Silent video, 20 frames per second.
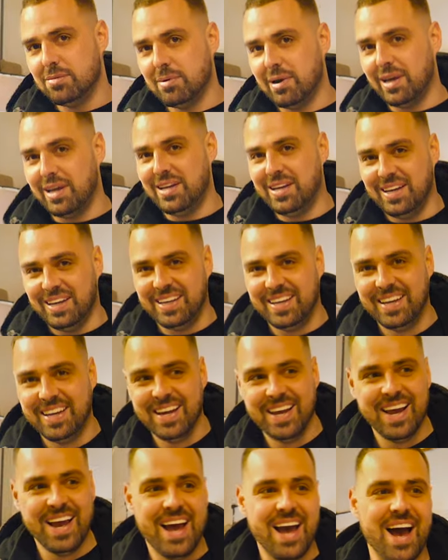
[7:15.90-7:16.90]
mate.
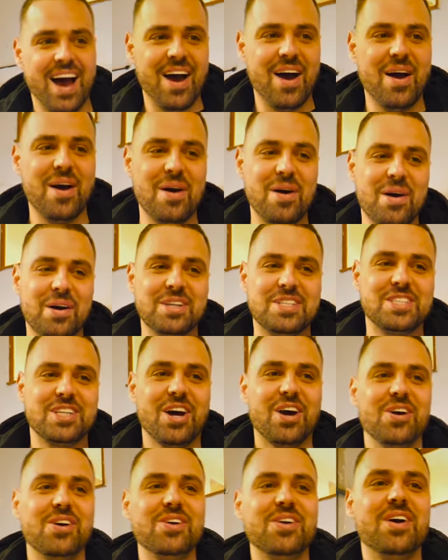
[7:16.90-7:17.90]
Uh,
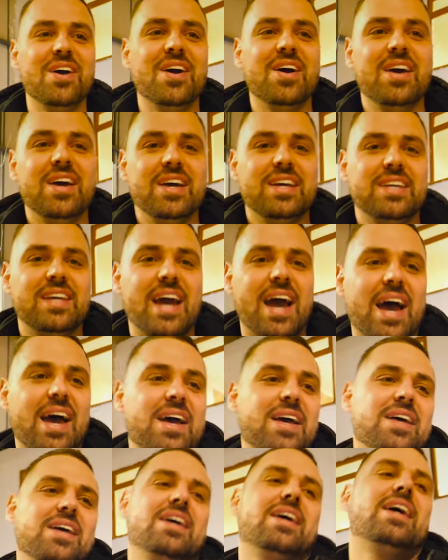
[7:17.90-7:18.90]
so, yeah,
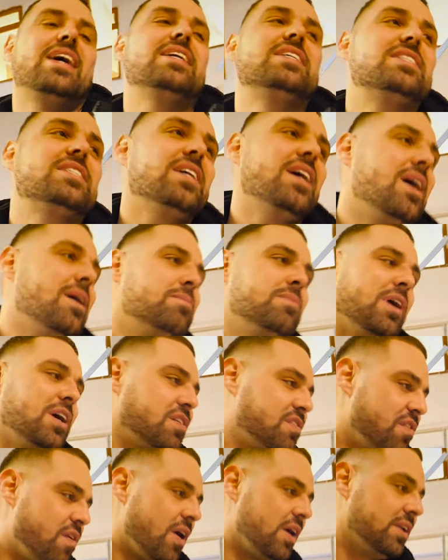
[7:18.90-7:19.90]
it's, um,
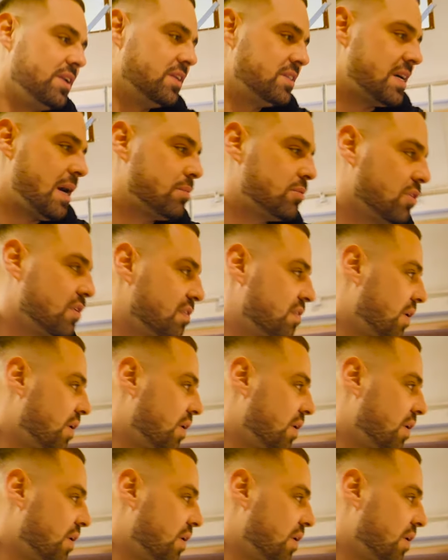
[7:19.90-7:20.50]
it's fine. It's absolutely